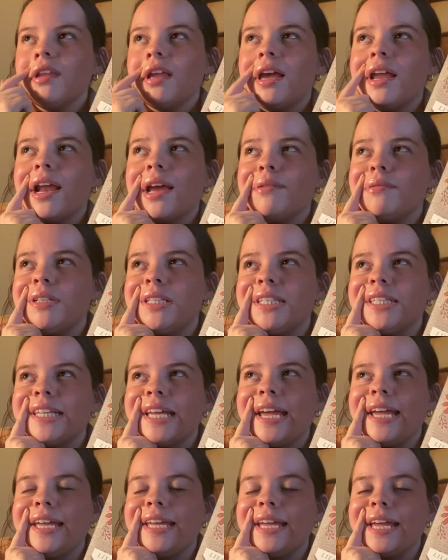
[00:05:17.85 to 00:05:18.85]
And I would
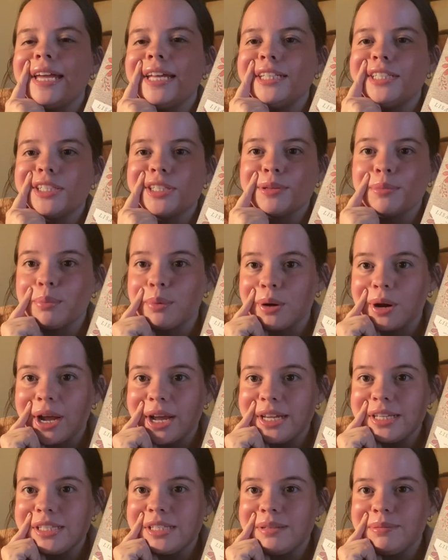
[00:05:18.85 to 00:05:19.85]
say it
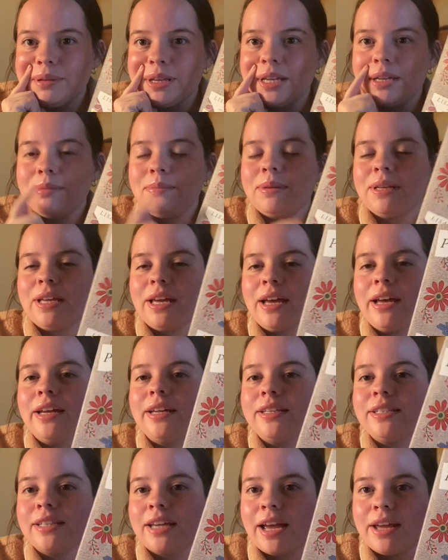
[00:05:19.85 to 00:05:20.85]
surprised me
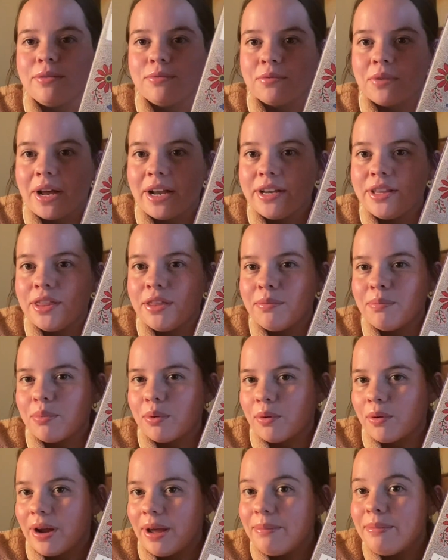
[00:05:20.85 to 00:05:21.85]
because I read the
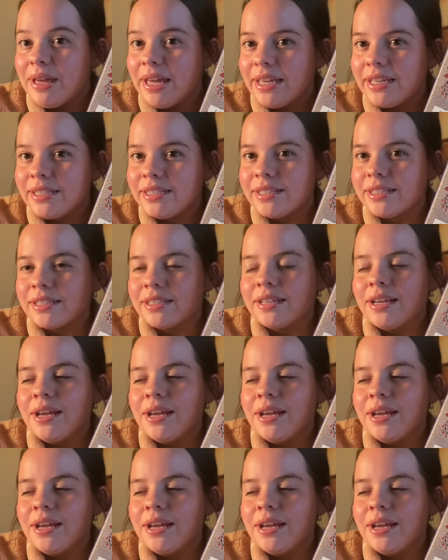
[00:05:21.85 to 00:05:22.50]
premise,